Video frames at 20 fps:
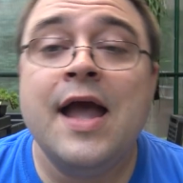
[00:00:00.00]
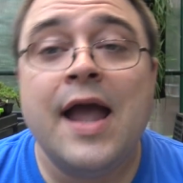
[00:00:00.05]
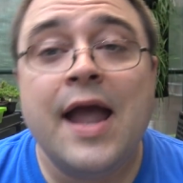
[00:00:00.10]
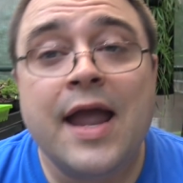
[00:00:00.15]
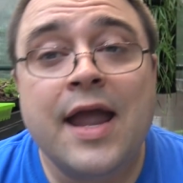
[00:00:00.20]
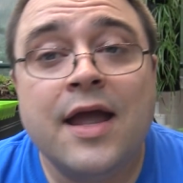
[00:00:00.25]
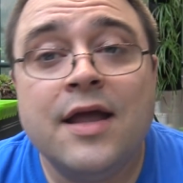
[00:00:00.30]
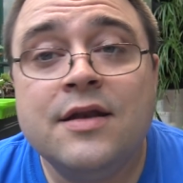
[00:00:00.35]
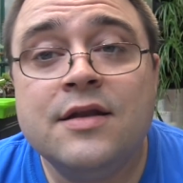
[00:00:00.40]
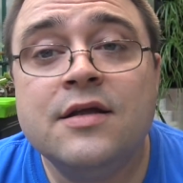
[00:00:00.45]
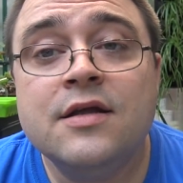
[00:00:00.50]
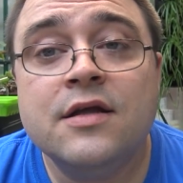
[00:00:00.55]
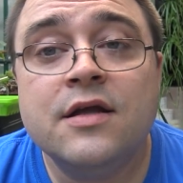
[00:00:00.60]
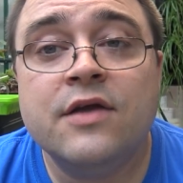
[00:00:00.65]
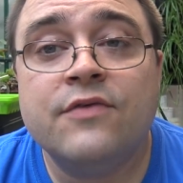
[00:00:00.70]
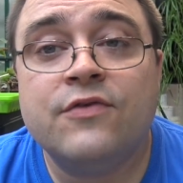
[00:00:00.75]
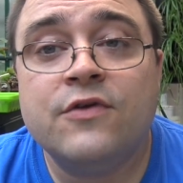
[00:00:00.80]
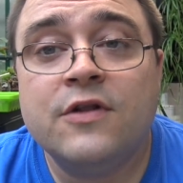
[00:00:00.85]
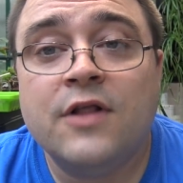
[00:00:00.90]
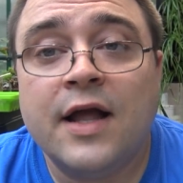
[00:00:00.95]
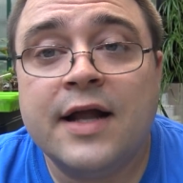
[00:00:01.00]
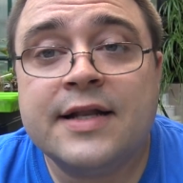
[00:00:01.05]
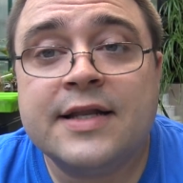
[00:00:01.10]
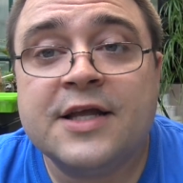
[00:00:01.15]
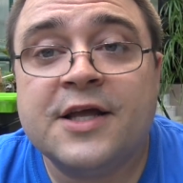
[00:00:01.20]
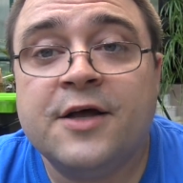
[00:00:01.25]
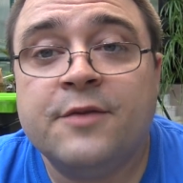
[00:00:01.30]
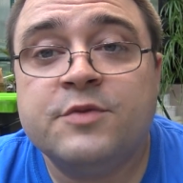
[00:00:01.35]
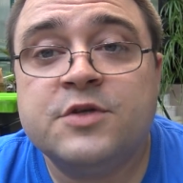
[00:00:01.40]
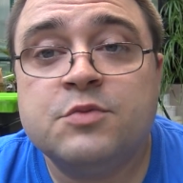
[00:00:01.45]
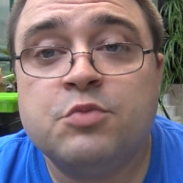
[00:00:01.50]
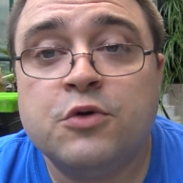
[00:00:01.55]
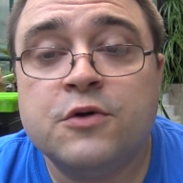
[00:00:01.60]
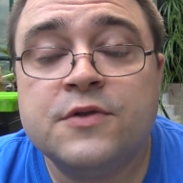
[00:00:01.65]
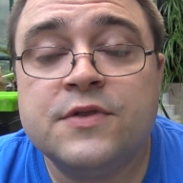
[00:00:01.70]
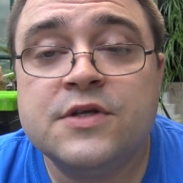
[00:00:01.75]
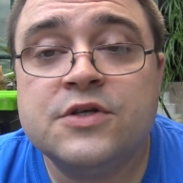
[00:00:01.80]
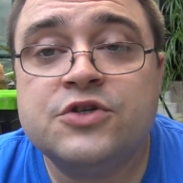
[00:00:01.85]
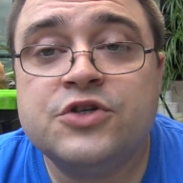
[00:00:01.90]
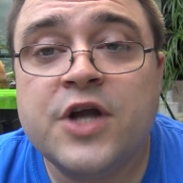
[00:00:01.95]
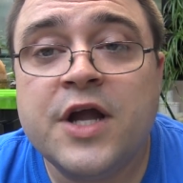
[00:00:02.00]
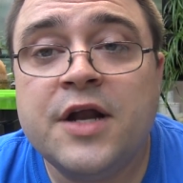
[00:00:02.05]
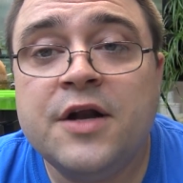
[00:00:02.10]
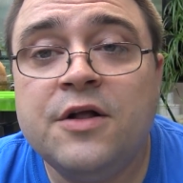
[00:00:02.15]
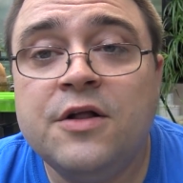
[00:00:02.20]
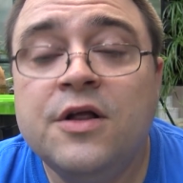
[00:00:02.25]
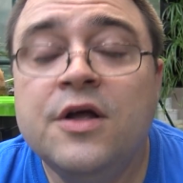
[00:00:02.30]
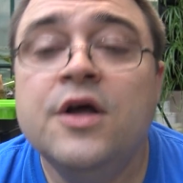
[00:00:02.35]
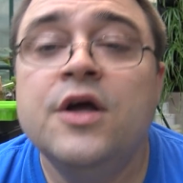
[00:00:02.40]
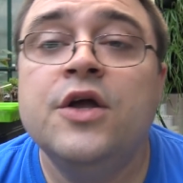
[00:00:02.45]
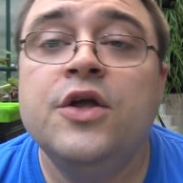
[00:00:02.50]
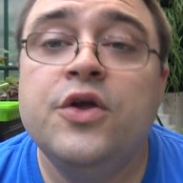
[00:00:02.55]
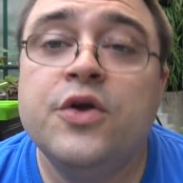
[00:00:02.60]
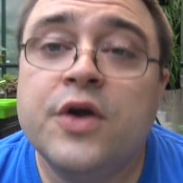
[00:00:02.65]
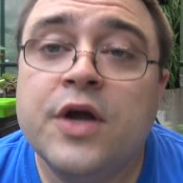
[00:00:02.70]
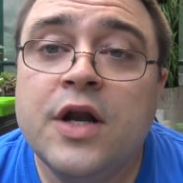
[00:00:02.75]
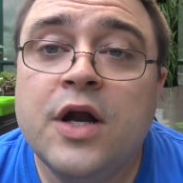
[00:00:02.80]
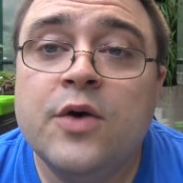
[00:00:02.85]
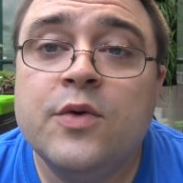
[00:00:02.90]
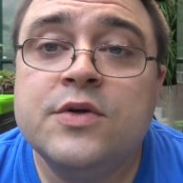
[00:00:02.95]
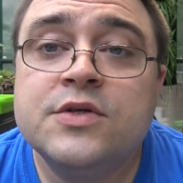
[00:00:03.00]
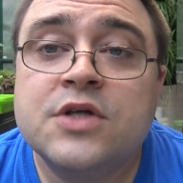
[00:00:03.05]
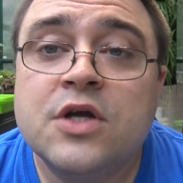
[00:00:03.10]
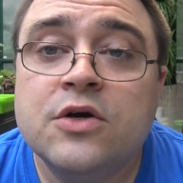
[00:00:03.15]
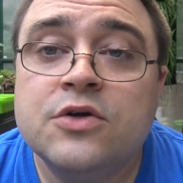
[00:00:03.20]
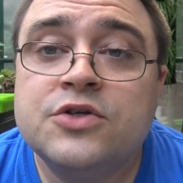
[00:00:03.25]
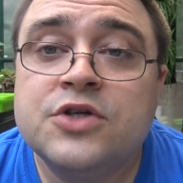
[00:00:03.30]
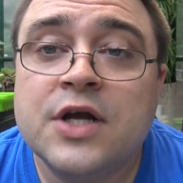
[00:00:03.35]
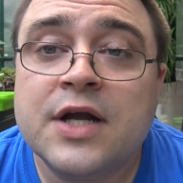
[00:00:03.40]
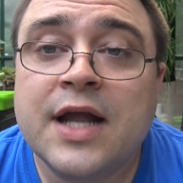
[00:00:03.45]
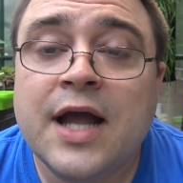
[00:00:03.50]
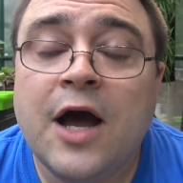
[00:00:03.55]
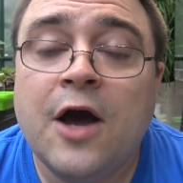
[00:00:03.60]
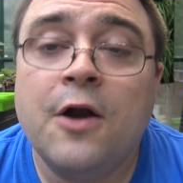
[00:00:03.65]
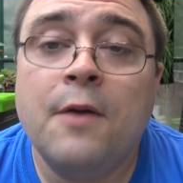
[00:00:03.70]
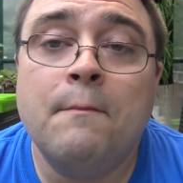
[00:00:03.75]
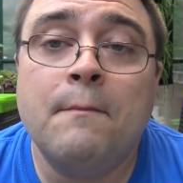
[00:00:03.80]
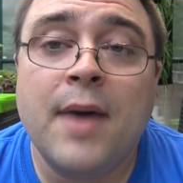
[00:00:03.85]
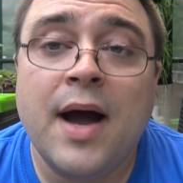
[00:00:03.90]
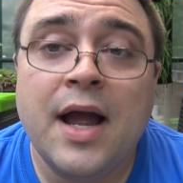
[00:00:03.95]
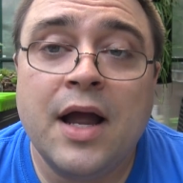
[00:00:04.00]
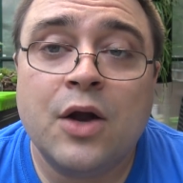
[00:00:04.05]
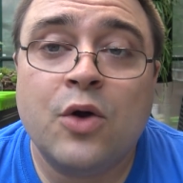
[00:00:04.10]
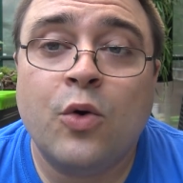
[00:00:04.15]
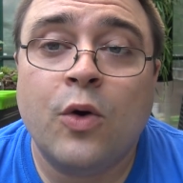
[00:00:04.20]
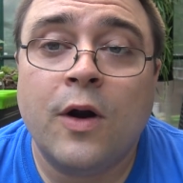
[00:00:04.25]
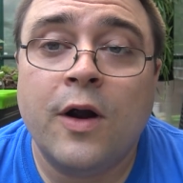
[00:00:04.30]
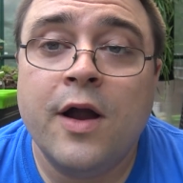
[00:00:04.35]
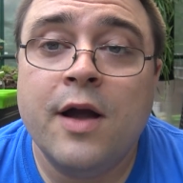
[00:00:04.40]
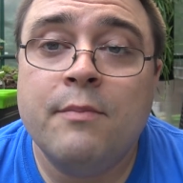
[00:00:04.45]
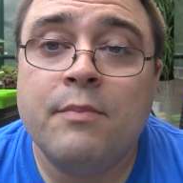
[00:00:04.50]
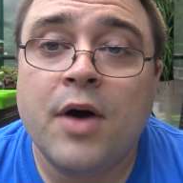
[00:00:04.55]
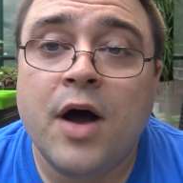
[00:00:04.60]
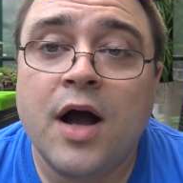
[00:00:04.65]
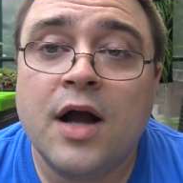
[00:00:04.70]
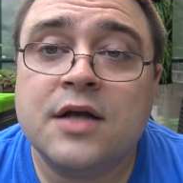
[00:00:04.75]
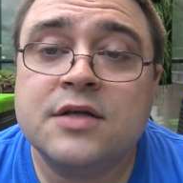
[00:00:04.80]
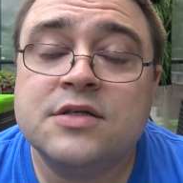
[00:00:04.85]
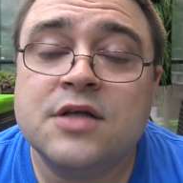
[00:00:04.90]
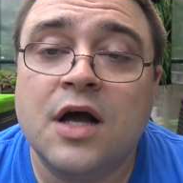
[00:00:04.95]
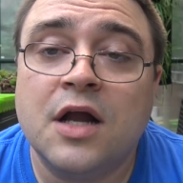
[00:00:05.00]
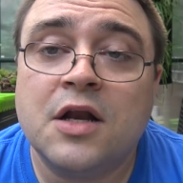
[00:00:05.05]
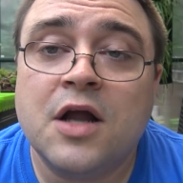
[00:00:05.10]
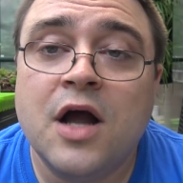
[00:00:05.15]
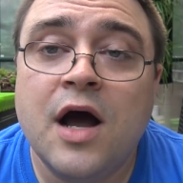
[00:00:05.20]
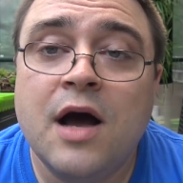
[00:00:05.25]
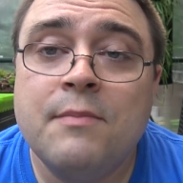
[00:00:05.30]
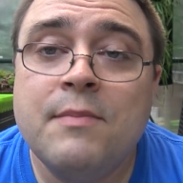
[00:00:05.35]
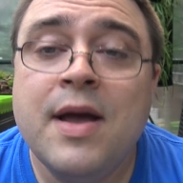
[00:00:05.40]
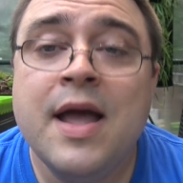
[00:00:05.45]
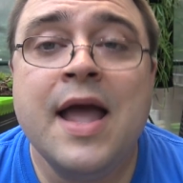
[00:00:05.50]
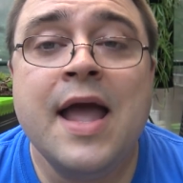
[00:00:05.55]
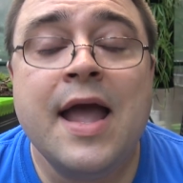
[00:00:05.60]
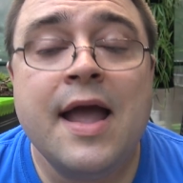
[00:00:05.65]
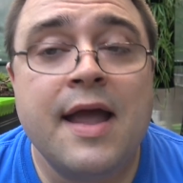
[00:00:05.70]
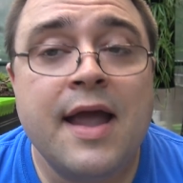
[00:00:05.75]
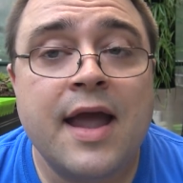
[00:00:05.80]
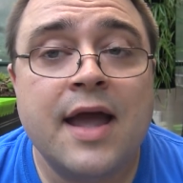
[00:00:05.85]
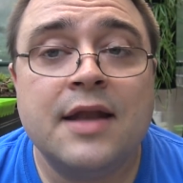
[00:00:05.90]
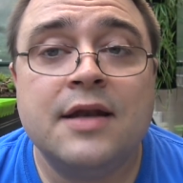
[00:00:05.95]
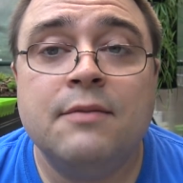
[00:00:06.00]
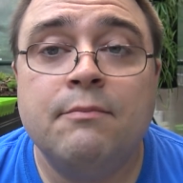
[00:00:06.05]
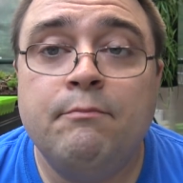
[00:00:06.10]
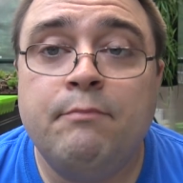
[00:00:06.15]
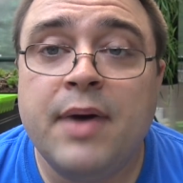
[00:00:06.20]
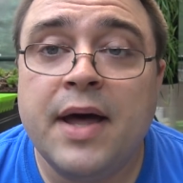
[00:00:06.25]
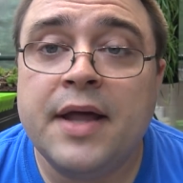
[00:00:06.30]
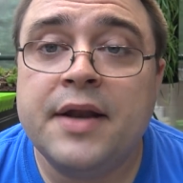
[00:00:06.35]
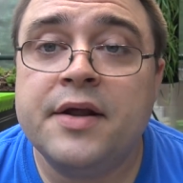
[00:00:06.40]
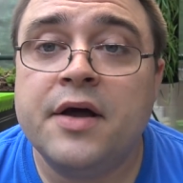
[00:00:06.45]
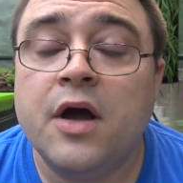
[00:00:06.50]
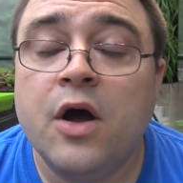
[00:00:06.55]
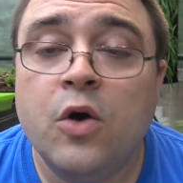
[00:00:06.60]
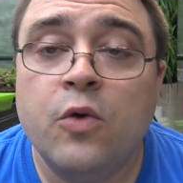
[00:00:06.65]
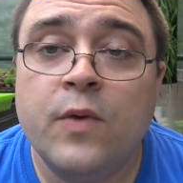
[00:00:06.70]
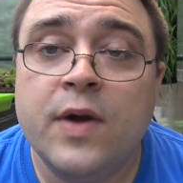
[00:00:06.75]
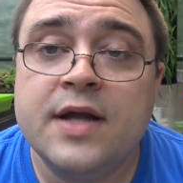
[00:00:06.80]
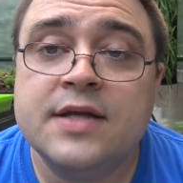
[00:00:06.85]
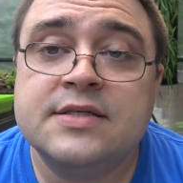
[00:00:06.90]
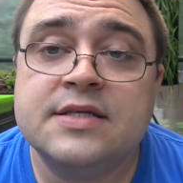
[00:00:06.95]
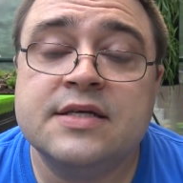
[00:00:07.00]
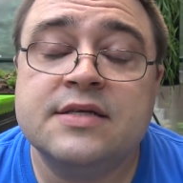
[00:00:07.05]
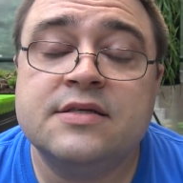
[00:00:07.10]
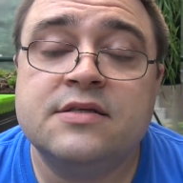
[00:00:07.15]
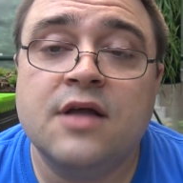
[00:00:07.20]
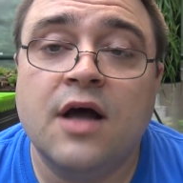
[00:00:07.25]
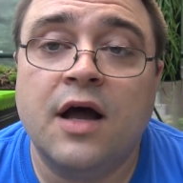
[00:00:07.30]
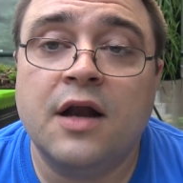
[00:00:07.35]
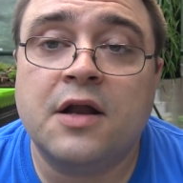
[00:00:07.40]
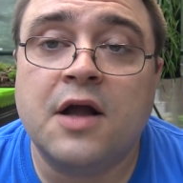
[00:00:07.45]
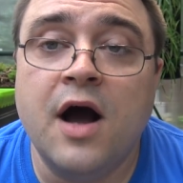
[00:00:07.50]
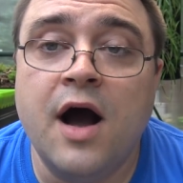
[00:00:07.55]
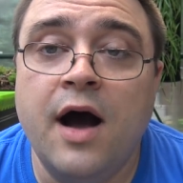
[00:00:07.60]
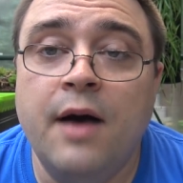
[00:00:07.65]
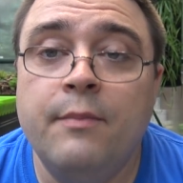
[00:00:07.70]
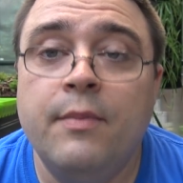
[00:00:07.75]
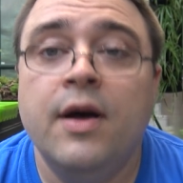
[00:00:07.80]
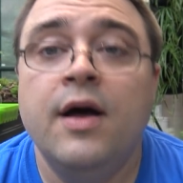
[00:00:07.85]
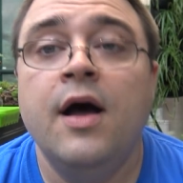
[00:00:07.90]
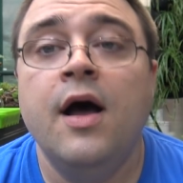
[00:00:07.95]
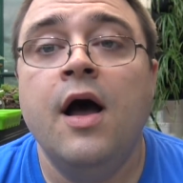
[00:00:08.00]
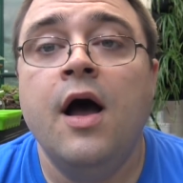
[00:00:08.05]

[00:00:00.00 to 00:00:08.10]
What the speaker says: And if you'd like to help support this channel, you can always go check out myaquariumbox.com and betaoasis.com.